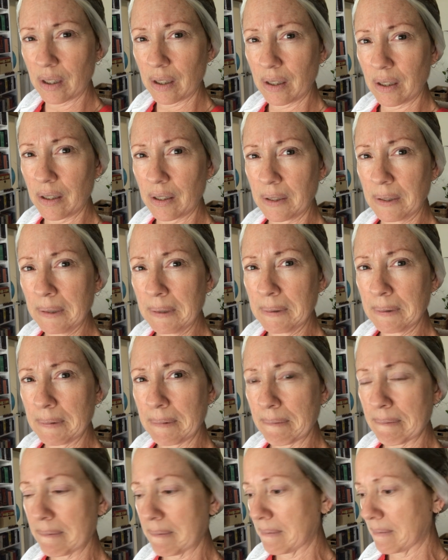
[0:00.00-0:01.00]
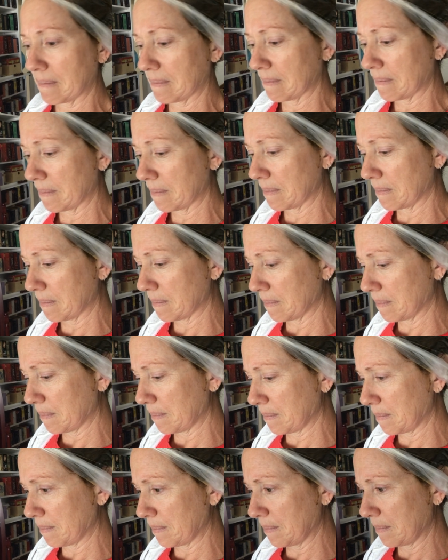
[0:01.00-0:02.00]

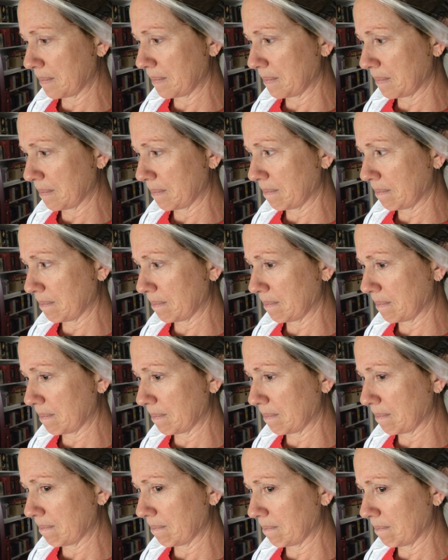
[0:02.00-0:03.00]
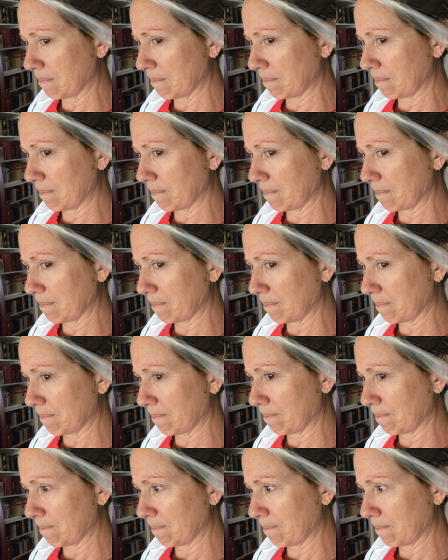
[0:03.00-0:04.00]

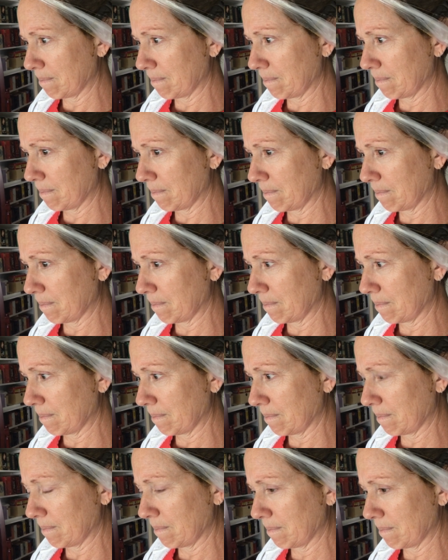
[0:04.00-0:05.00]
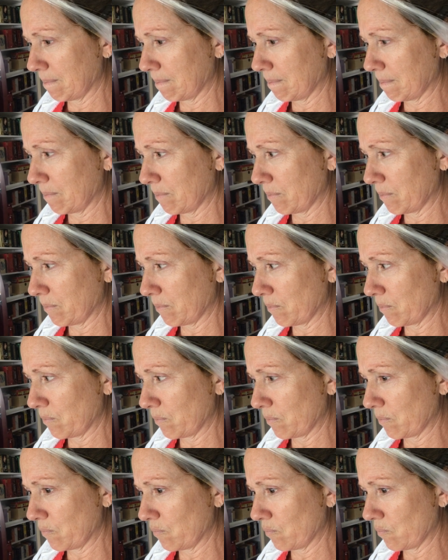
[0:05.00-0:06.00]

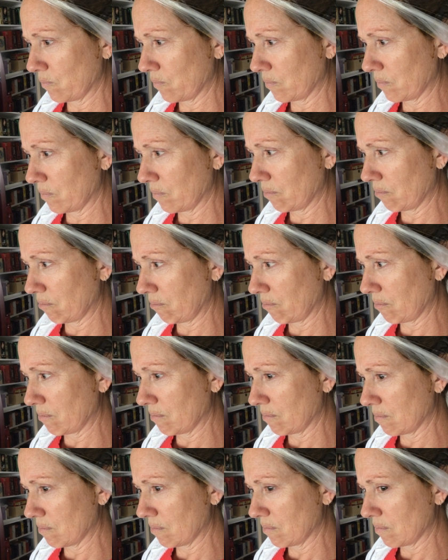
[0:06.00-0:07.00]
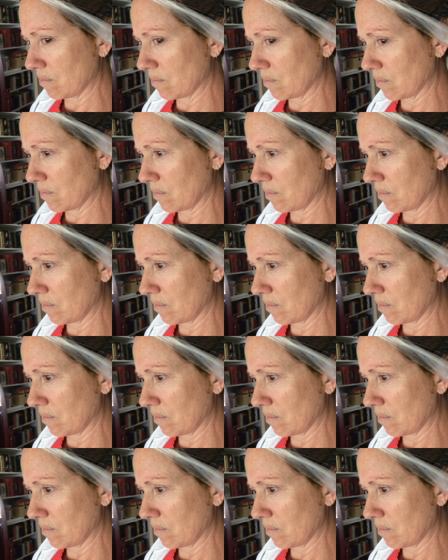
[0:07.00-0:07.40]
(silence)